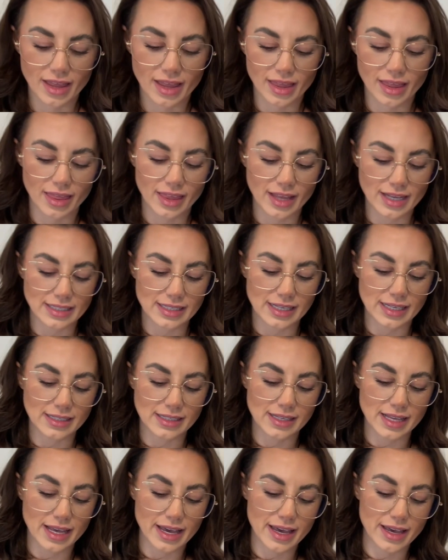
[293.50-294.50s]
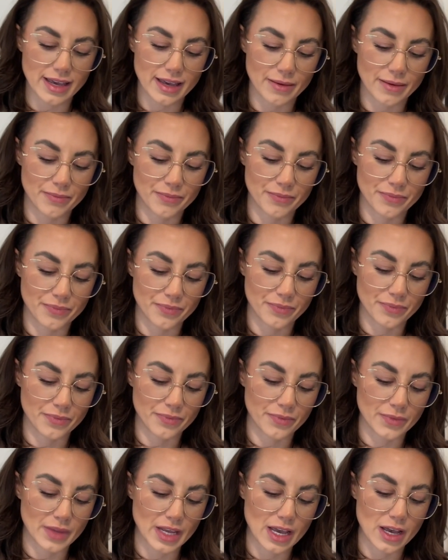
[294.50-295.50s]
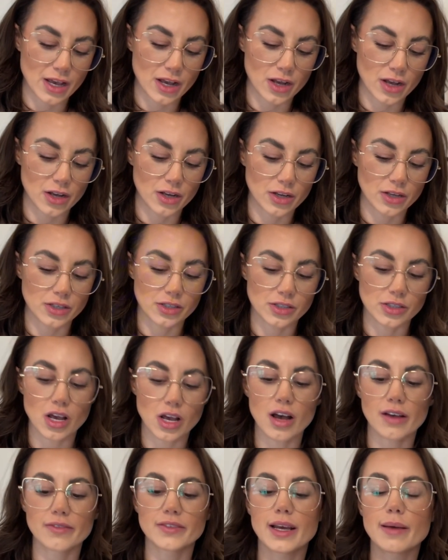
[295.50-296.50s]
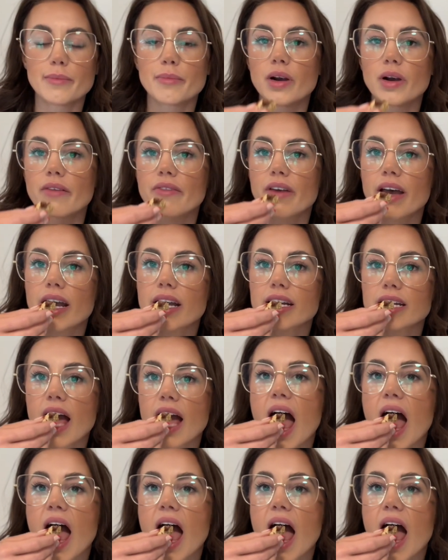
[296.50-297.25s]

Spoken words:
This is like soft and perfect.